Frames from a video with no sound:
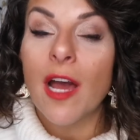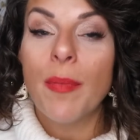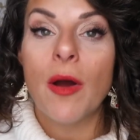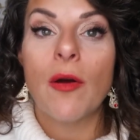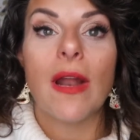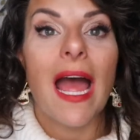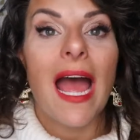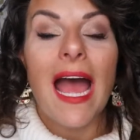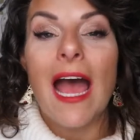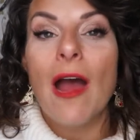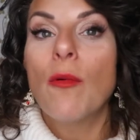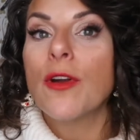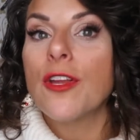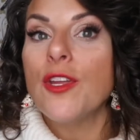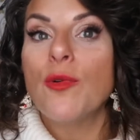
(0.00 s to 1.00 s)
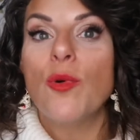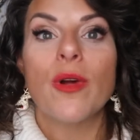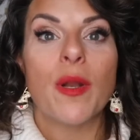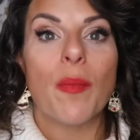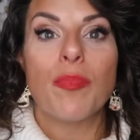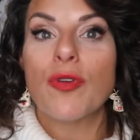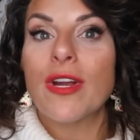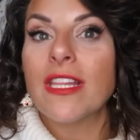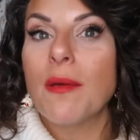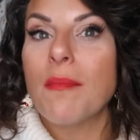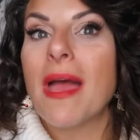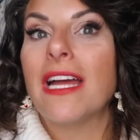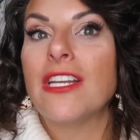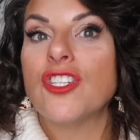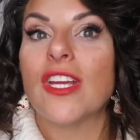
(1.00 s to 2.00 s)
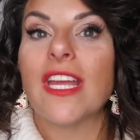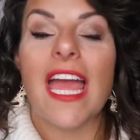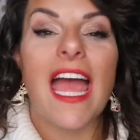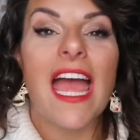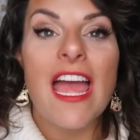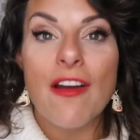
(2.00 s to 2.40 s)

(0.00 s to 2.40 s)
about how are you going to bring the magic